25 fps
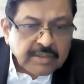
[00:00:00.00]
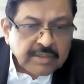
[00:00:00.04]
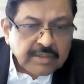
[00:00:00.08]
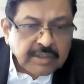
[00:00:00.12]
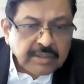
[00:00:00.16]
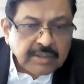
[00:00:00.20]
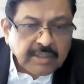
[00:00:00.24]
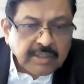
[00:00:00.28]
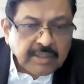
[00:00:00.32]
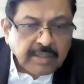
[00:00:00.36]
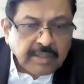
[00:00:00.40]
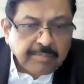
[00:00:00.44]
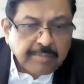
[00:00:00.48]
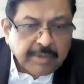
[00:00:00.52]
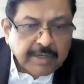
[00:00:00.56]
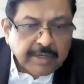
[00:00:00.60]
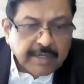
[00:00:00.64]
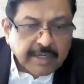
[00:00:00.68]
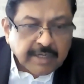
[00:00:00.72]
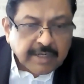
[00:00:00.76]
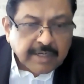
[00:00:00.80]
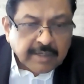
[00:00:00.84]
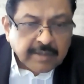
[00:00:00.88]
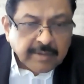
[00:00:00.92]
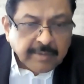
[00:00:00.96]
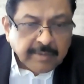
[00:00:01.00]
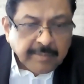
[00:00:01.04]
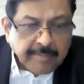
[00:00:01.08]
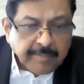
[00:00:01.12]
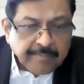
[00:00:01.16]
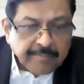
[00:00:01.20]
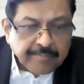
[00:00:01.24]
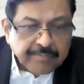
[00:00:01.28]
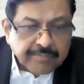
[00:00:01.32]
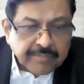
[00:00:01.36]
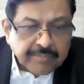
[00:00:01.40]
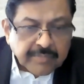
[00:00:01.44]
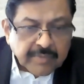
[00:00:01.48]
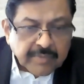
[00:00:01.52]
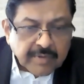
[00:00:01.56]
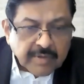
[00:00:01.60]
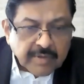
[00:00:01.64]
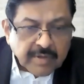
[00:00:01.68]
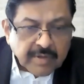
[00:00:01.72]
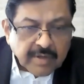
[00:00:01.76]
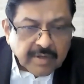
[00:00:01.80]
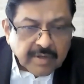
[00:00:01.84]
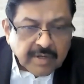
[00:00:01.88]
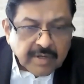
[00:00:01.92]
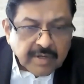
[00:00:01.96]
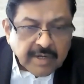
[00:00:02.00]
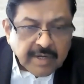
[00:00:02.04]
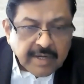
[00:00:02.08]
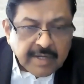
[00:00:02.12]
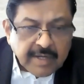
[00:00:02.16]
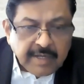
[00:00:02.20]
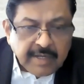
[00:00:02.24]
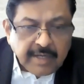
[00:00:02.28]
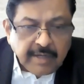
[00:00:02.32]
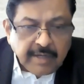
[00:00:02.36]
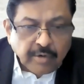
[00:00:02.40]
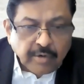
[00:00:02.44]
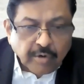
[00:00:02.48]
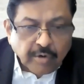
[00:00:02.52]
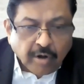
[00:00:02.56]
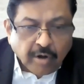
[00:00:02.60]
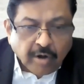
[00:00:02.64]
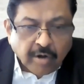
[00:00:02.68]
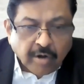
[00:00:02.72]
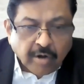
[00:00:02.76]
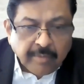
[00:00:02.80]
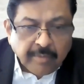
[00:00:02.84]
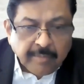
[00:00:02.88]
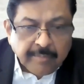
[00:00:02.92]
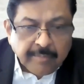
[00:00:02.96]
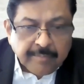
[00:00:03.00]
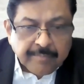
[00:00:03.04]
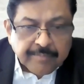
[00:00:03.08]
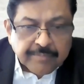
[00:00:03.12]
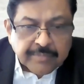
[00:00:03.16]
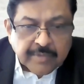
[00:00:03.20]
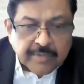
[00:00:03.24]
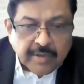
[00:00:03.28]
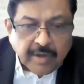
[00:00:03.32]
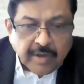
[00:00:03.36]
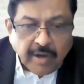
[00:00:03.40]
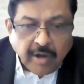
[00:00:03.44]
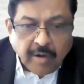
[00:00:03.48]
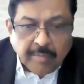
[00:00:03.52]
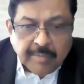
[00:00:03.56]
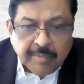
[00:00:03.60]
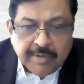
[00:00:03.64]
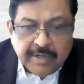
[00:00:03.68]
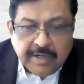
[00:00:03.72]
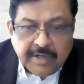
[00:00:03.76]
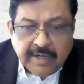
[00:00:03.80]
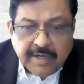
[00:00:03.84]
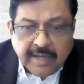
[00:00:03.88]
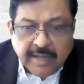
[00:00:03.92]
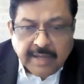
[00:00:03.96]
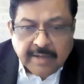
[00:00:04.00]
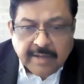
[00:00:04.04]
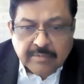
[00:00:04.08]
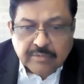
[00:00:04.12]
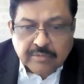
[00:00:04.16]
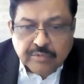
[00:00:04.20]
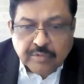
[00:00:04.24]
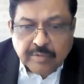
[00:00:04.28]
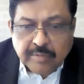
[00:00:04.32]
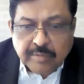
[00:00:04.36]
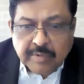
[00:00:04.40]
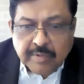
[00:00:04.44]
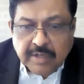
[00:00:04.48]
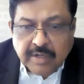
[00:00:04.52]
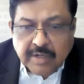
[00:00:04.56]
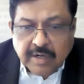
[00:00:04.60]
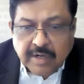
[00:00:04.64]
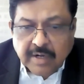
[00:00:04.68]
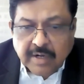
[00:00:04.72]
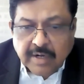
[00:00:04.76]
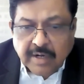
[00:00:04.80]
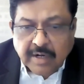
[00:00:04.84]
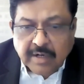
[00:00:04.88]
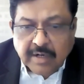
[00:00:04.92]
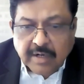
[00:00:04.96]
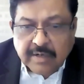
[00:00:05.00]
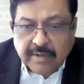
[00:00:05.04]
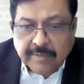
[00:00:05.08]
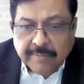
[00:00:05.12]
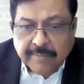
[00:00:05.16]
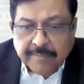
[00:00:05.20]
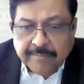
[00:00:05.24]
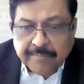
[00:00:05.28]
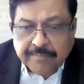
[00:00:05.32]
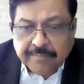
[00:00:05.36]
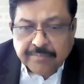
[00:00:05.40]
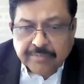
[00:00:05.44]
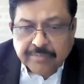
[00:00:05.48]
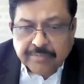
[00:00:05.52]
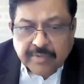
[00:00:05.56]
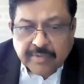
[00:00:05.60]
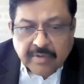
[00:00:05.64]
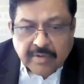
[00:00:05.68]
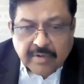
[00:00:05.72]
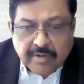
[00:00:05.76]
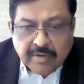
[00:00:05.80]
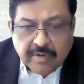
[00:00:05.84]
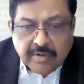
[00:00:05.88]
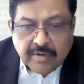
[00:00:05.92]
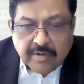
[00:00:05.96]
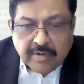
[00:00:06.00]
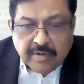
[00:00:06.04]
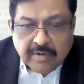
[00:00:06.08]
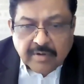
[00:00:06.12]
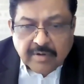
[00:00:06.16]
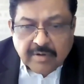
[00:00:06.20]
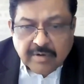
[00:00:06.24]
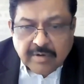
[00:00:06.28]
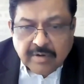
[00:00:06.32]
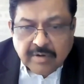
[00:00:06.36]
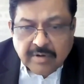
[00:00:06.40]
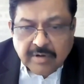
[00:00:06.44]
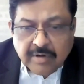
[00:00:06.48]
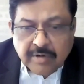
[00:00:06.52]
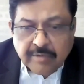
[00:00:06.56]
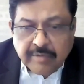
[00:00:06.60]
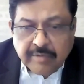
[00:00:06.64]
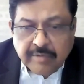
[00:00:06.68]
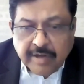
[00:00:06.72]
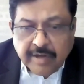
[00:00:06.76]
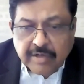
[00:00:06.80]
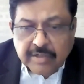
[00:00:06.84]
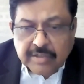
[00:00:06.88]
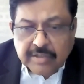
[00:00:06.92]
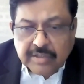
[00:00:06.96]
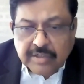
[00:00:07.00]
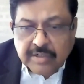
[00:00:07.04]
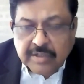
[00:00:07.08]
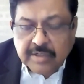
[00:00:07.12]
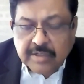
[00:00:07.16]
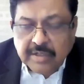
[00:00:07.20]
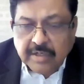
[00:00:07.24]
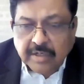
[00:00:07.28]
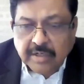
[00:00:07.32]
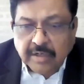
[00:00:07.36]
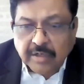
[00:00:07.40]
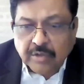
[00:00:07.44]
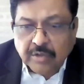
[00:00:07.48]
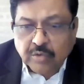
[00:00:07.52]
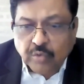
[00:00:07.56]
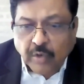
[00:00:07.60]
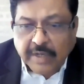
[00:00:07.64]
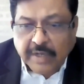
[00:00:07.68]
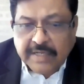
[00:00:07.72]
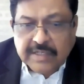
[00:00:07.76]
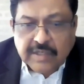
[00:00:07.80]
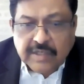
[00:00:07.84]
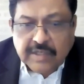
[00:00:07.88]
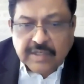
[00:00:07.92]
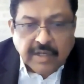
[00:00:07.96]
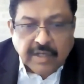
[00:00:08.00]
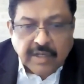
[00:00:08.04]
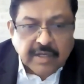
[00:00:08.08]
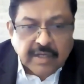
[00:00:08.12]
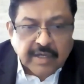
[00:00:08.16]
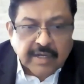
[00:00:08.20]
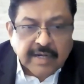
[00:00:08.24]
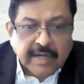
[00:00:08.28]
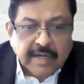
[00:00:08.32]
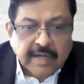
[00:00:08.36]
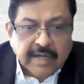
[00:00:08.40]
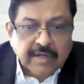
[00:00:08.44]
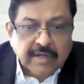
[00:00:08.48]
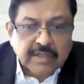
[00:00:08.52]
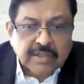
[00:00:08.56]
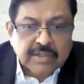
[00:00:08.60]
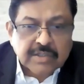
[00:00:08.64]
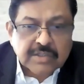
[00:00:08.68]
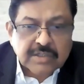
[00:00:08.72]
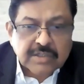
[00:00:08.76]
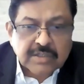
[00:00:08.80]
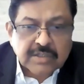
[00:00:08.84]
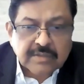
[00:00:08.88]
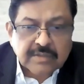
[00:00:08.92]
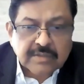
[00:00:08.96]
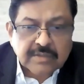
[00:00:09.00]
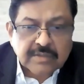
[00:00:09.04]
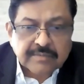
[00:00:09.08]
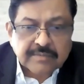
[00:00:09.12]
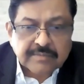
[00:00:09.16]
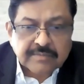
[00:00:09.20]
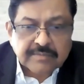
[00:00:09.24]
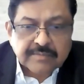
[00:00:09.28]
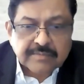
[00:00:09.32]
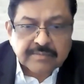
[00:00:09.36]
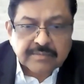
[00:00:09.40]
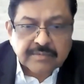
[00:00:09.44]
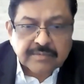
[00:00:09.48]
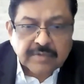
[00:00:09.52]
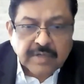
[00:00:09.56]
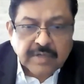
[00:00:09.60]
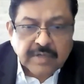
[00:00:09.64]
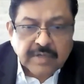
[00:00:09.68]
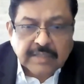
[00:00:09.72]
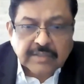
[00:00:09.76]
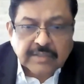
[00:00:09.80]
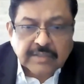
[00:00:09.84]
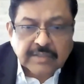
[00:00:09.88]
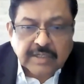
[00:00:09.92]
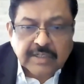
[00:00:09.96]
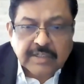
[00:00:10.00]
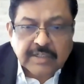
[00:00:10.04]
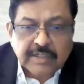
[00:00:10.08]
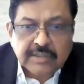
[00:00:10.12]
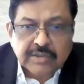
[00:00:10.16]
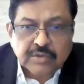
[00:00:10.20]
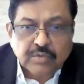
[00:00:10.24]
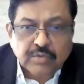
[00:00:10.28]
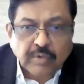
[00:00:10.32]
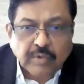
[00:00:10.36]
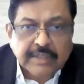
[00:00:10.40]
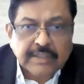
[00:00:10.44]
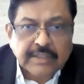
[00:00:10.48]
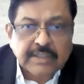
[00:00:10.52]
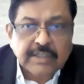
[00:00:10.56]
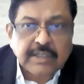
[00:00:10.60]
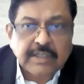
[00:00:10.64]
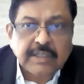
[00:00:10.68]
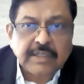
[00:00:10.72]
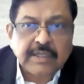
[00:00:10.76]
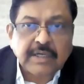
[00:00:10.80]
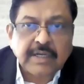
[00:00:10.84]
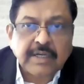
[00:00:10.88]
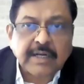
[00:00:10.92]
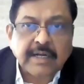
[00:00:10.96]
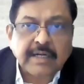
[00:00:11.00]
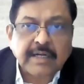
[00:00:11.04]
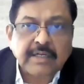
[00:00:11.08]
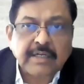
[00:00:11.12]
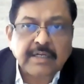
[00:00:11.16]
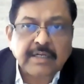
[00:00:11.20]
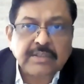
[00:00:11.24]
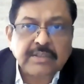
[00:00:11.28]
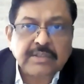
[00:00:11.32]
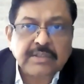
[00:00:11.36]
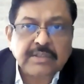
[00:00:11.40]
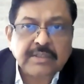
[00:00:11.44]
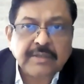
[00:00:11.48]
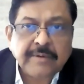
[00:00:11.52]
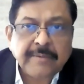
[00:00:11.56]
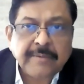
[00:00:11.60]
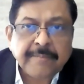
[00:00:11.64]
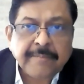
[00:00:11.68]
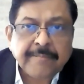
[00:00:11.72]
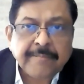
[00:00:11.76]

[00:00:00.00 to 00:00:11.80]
Chintan Patel, any law, how many times we will conduct evacuation drill? Twice in a year at least. Answer is twice in a year at least.